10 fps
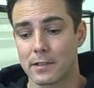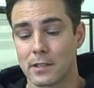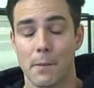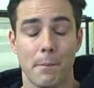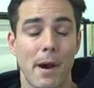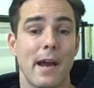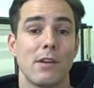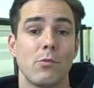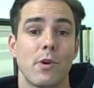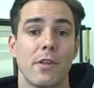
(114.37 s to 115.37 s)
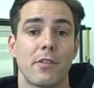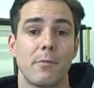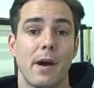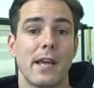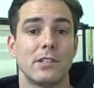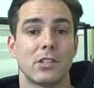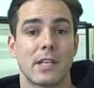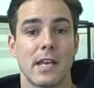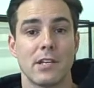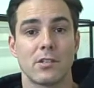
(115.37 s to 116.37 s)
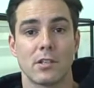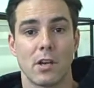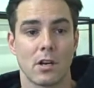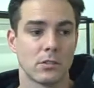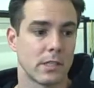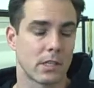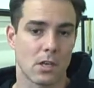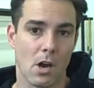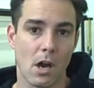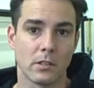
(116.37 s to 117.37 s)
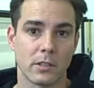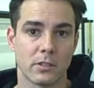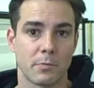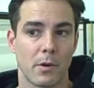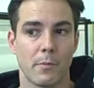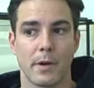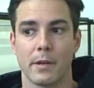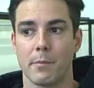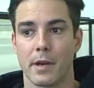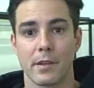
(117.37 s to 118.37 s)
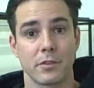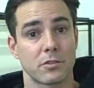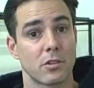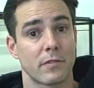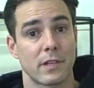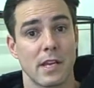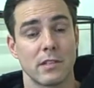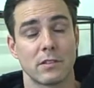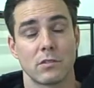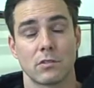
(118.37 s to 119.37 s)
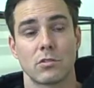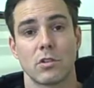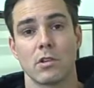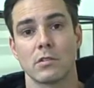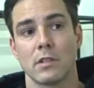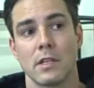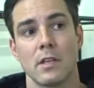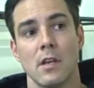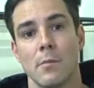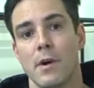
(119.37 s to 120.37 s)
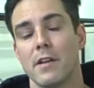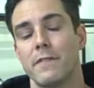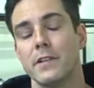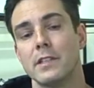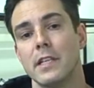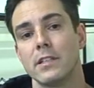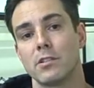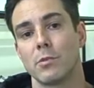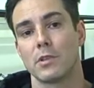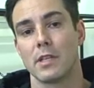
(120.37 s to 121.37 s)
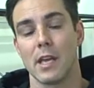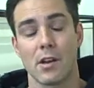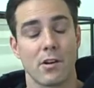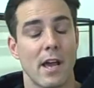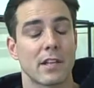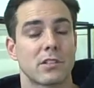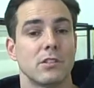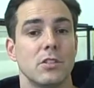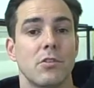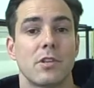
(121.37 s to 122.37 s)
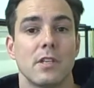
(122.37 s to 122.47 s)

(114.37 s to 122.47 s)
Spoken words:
combined with my education, not only in college, but my other certifications, and certainly my affiliation with the International Youth